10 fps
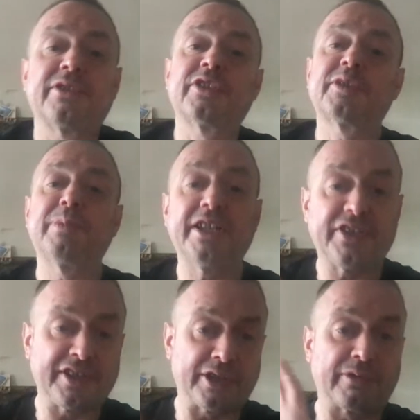you're
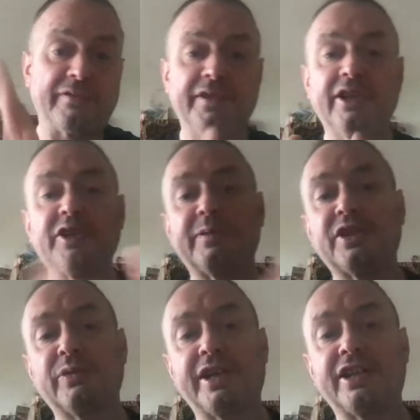splitting your reviews
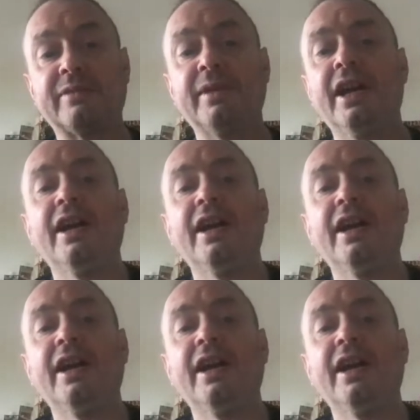between them.